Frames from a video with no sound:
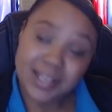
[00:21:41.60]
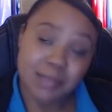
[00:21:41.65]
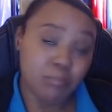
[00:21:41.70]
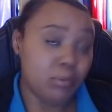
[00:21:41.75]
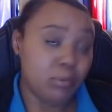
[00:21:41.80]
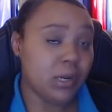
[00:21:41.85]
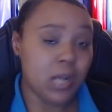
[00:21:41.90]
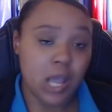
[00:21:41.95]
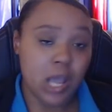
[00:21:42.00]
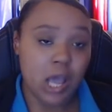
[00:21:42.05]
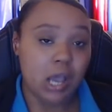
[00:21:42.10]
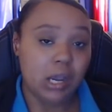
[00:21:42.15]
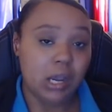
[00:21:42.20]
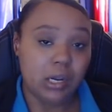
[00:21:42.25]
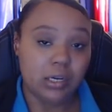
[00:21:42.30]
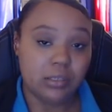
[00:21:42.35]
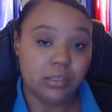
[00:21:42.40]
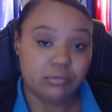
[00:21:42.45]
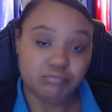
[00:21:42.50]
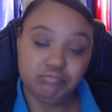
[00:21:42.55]
But no,
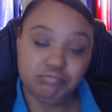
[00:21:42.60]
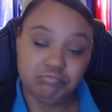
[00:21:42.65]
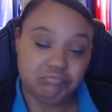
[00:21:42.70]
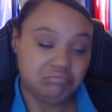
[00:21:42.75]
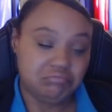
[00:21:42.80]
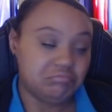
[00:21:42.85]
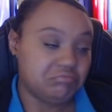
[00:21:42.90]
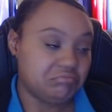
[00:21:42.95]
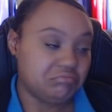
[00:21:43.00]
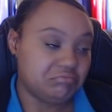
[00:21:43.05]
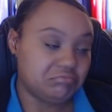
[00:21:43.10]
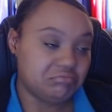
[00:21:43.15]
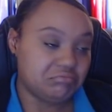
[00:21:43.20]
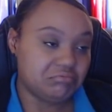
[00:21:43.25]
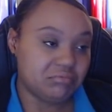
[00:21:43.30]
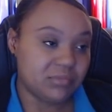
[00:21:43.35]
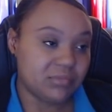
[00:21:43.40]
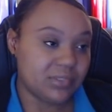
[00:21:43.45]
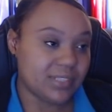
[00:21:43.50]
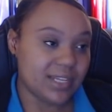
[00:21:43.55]

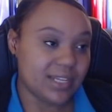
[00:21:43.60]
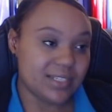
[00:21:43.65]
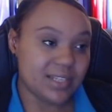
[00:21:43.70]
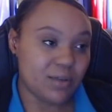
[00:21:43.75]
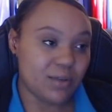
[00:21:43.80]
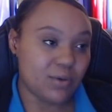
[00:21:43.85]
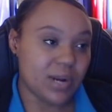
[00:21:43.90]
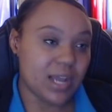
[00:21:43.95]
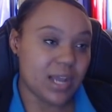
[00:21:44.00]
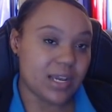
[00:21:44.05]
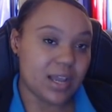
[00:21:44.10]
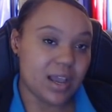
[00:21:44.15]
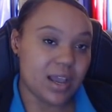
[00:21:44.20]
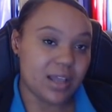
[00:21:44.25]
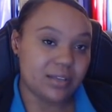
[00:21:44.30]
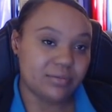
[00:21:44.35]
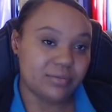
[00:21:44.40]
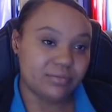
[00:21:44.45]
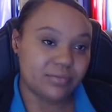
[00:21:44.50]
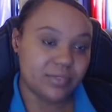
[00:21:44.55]
that's not what I
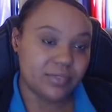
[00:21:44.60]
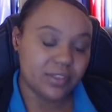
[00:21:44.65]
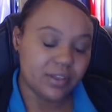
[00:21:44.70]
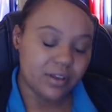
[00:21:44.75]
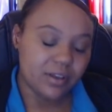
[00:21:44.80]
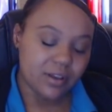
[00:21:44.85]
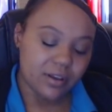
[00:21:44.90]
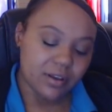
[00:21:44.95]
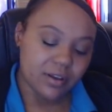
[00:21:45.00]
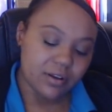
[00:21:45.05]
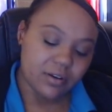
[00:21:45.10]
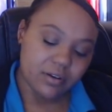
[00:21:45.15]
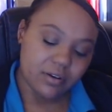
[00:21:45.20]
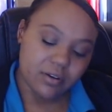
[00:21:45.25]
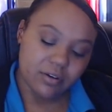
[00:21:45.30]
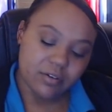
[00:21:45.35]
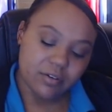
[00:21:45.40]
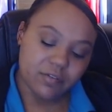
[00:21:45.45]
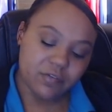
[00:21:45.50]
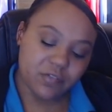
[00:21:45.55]
got.
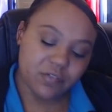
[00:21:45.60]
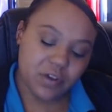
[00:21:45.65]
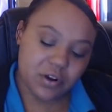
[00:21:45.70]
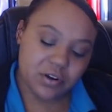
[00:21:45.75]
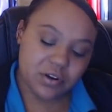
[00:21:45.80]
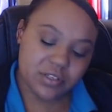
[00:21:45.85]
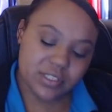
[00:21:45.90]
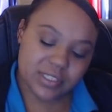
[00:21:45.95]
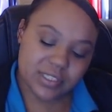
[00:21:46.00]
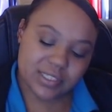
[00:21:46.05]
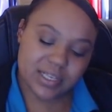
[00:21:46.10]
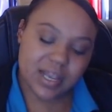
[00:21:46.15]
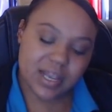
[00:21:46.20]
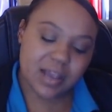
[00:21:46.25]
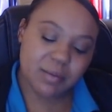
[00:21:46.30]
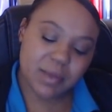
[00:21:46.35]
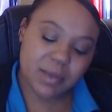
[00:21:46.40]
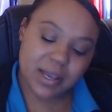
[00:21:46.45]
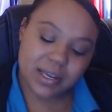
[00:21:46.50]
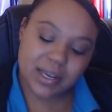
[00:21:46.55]
First
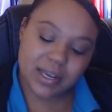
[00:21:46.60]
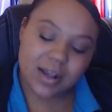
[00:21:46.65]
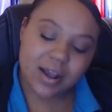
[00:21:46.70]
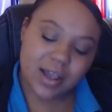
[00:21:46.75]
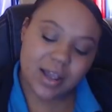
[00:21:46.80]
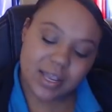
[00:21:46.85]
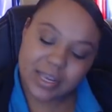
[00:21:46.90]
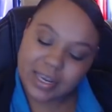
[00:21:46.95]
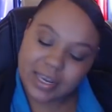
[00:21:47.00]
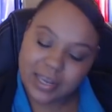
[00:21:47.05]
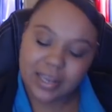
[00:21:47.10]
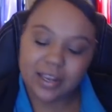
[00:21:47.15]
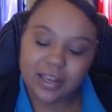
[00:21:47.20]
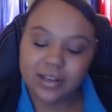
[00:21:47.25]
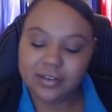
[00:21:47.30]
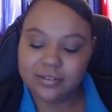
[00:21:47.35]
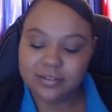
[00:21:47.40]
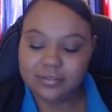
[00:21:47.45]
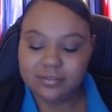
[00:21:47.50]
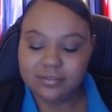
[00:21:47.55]
time I got in,